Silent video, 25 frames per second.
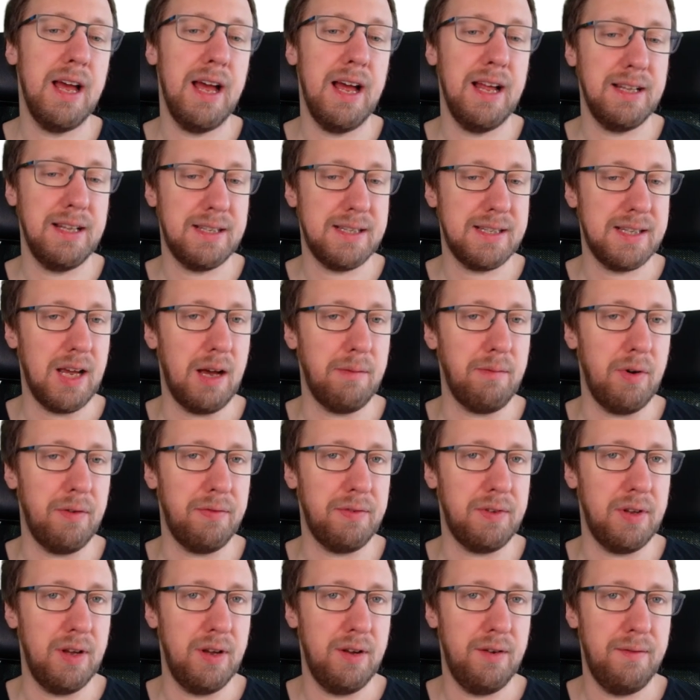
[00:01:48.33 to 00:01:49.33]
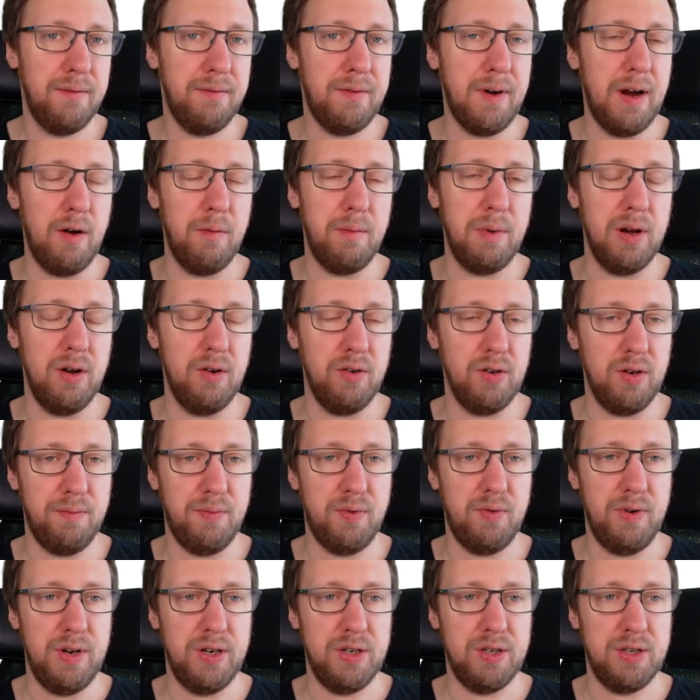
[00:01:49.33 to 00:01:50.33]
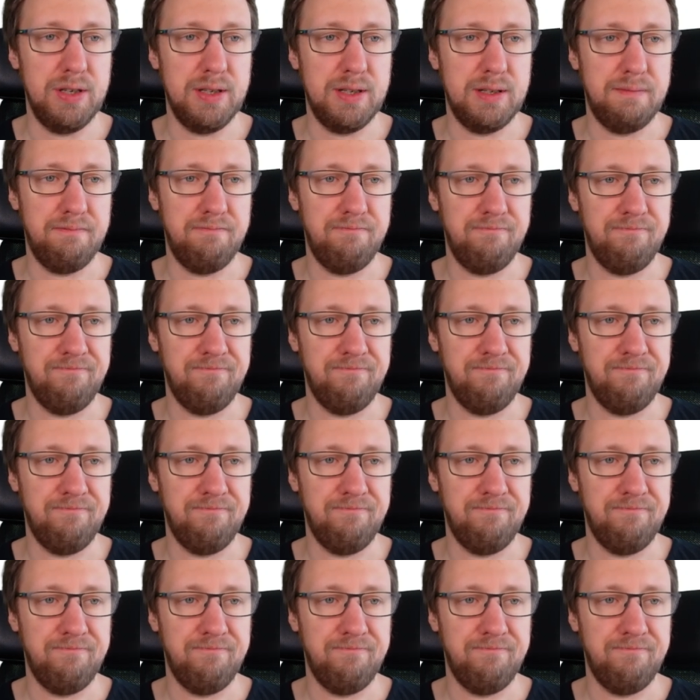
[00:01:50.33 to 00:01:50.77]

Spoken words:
and some of the variable not operations.